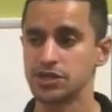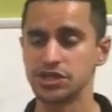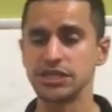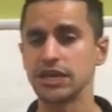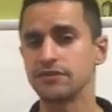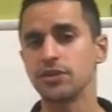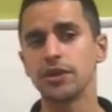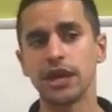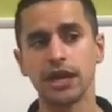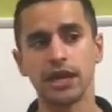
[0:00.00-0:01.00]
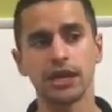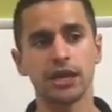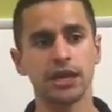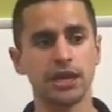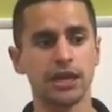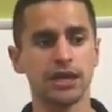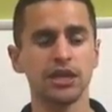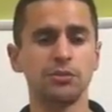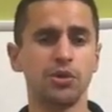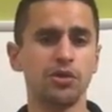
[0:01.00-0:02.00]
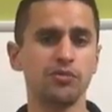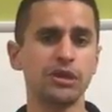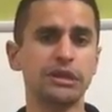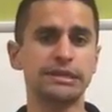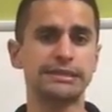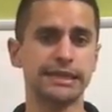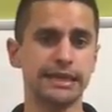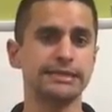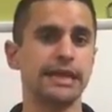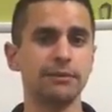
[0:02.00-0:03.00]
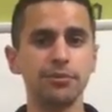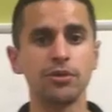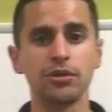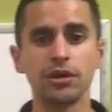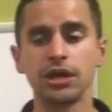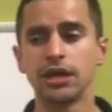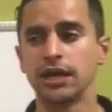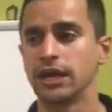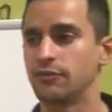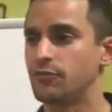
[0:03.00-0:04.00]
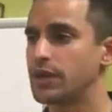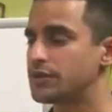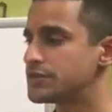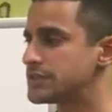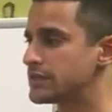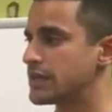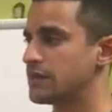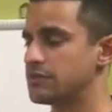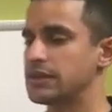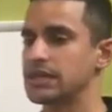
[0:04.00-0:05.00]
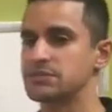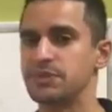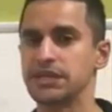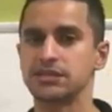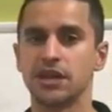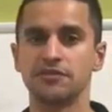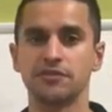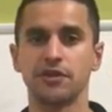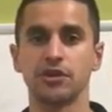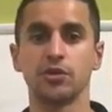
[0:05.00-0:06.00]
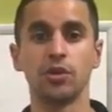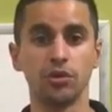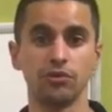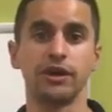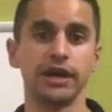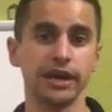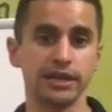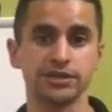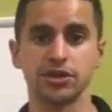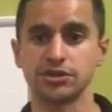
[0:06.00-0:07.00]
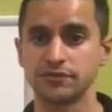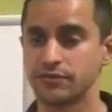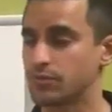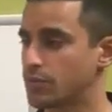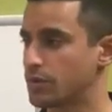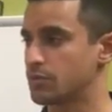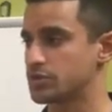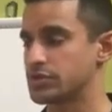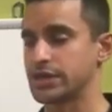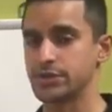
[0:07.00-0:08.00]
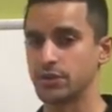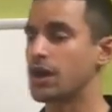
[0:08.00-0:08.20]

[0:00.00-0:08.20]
So just to give you a little more realistic example, if we understand that everything is based off of our goal, right, it kind of starts with what we're trying to